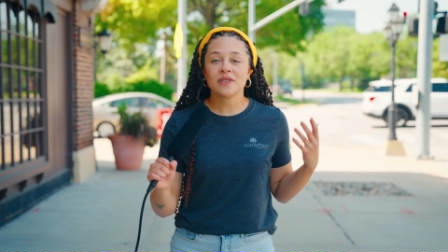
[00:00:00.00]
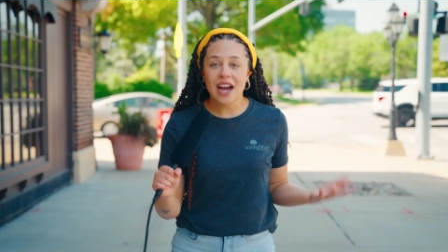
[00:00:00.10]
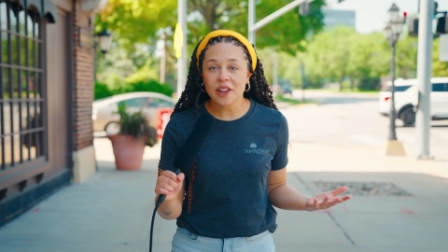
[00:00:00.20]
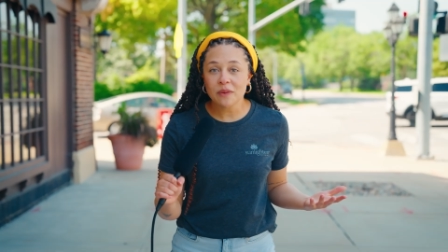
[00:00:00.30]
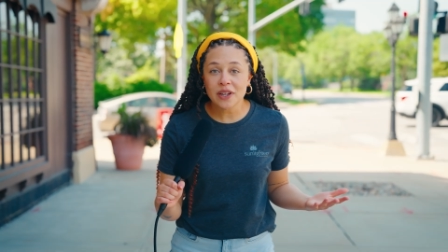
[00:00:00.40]
So
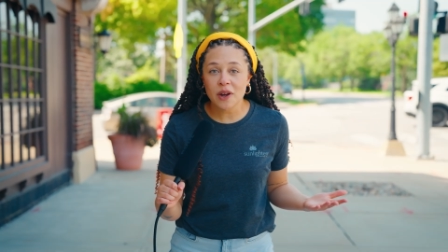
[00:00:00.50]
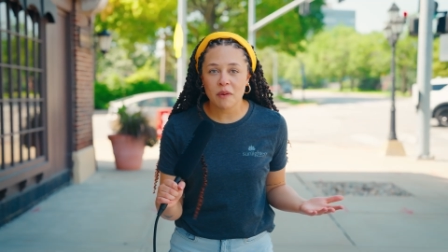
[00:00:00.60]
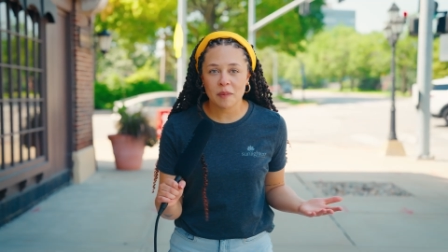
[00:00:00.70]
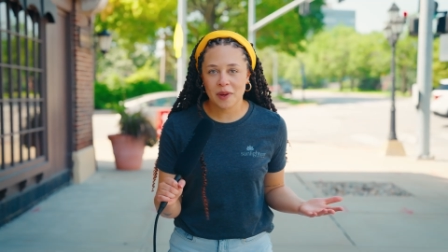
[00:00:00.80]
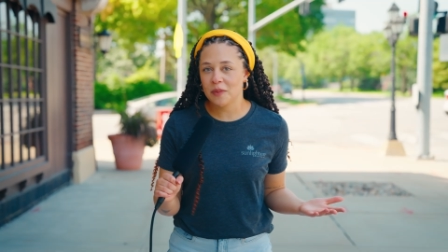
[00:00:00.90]
now that we
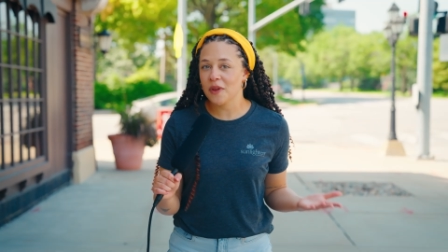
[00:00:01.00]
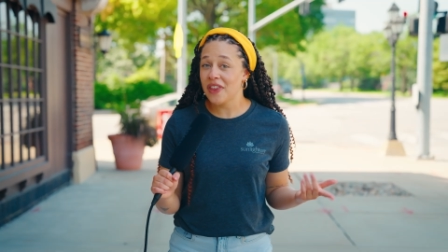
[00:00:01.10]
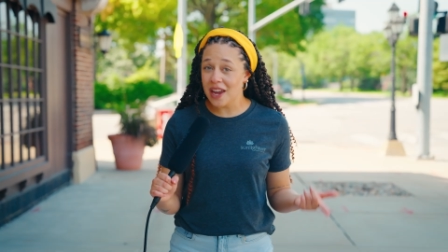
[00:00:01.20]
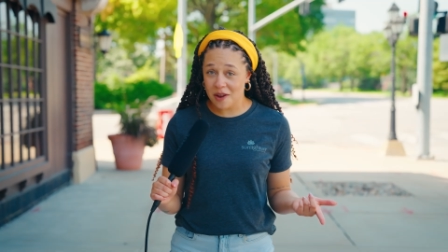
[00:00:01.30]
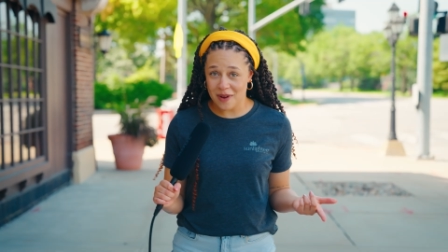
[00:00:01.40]
know what people
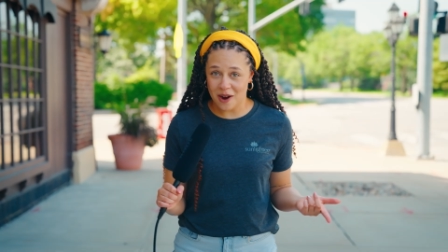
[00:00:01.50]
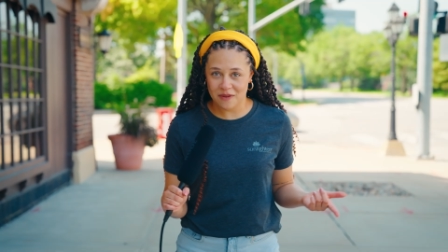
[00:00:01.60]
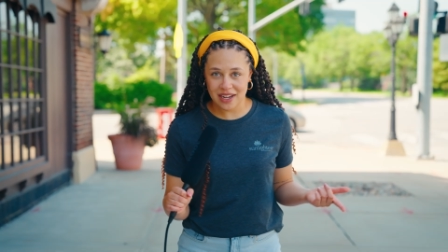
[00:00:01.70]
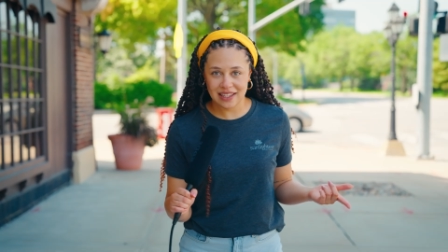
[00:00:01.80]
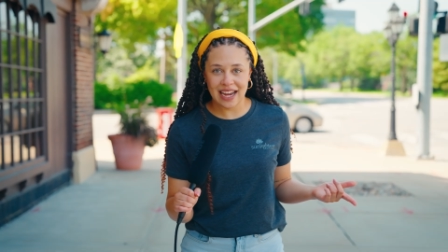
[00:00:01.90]
think
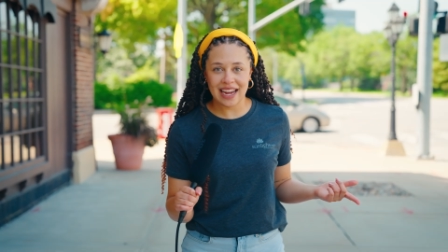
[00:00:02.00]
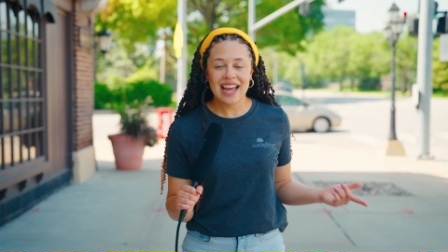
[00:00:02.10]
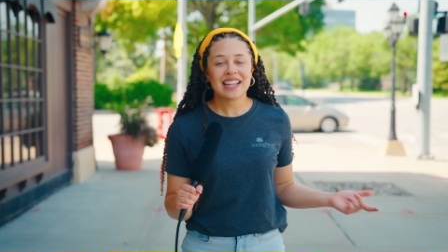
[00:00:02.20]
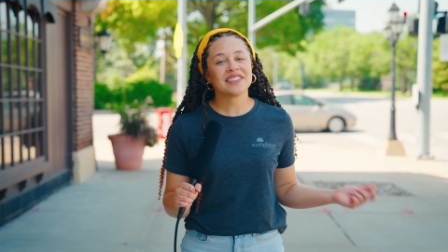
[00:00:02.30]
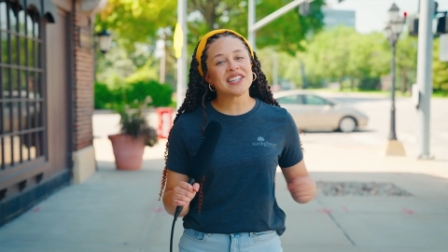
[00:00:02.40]
about red
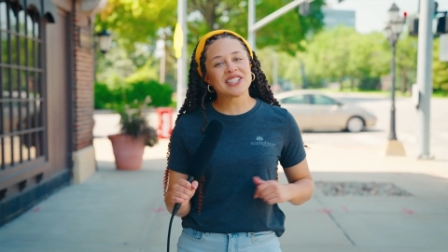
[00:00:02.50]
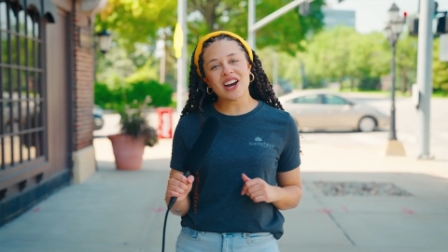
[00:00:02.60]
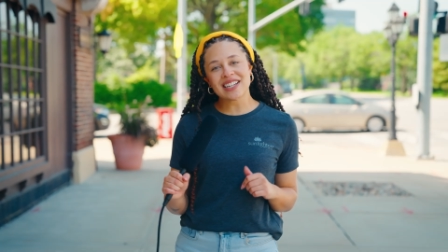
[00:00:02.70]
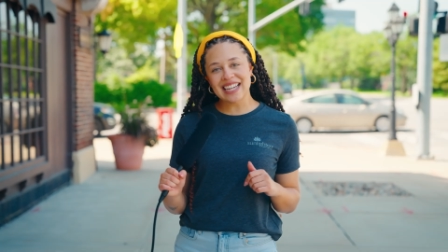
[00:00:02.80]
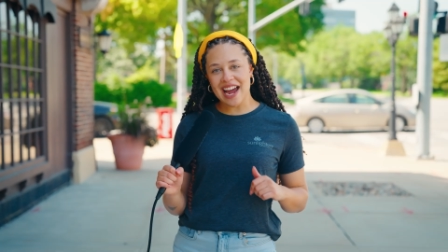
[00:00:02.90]
light, let's
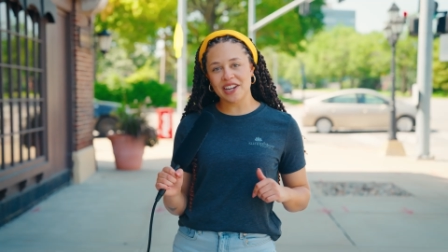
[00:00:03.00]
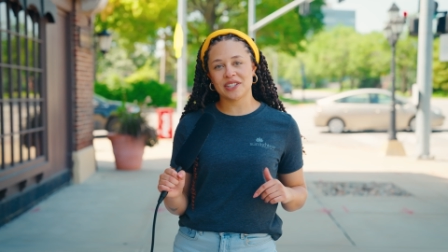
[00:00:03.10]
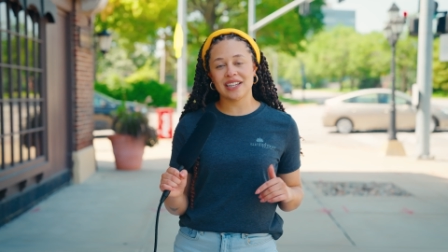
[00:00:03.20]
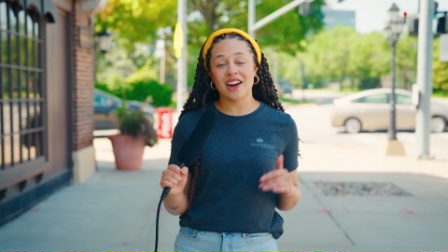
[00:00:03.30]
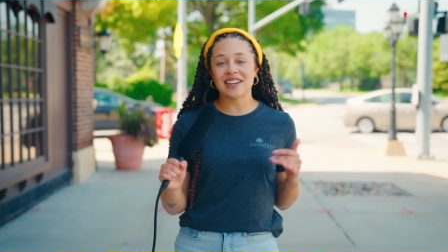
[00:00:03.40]
talk to
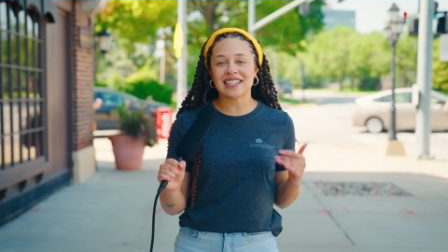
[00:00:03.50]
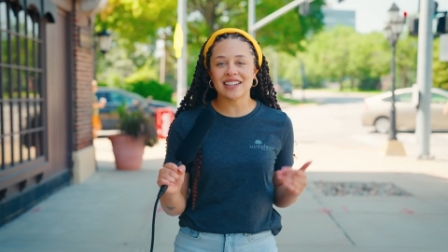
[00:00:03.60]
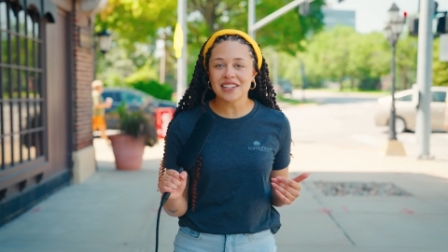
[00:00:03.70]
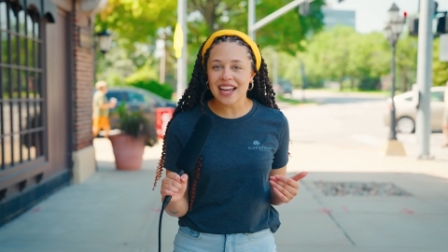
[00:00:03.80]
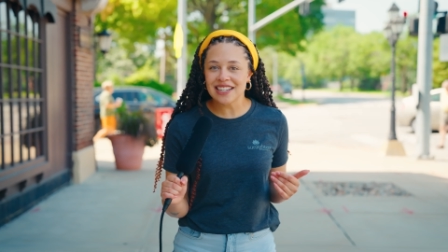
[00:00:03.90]
Ashley, our
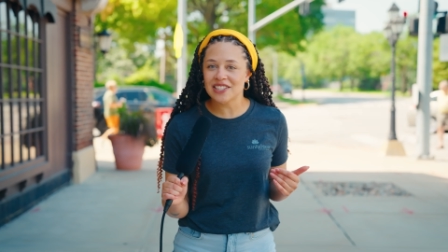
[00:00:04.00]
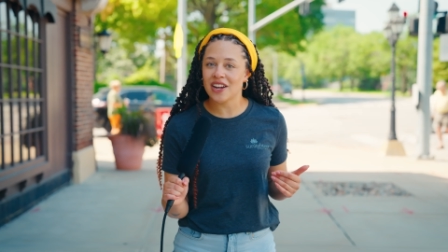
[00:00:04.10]
Sunlighten